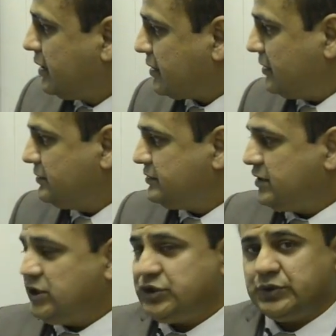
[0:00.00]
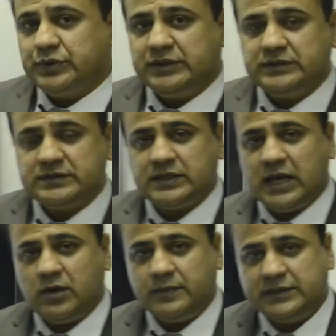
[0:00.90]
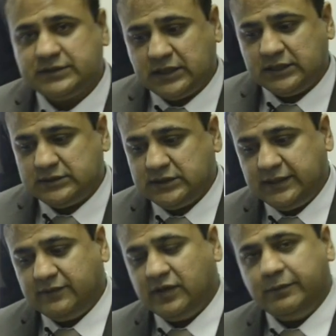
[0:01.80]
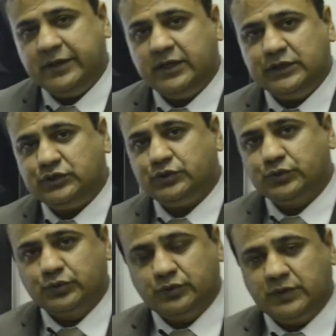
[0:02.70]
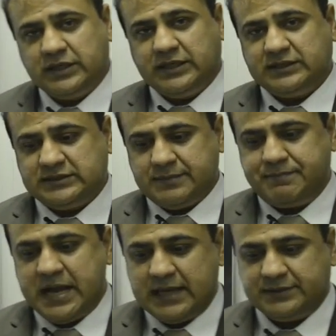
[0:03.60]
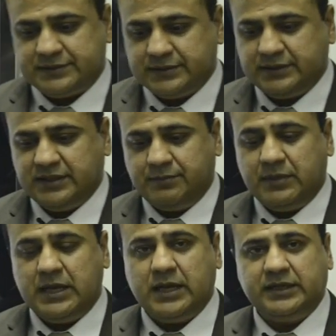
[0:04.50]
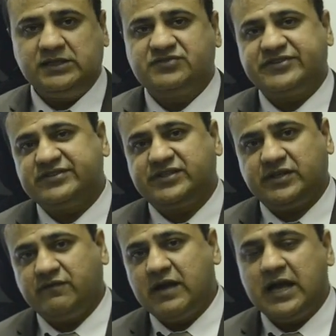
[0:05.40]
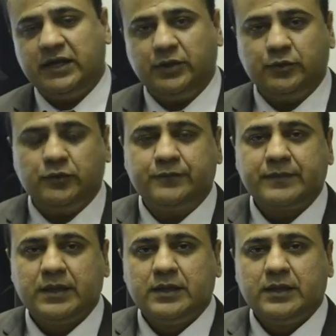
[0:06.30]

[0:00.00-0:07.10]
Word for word: Currency issuance, how much currency will be issued, what is the pattern, demand, intrinsic value,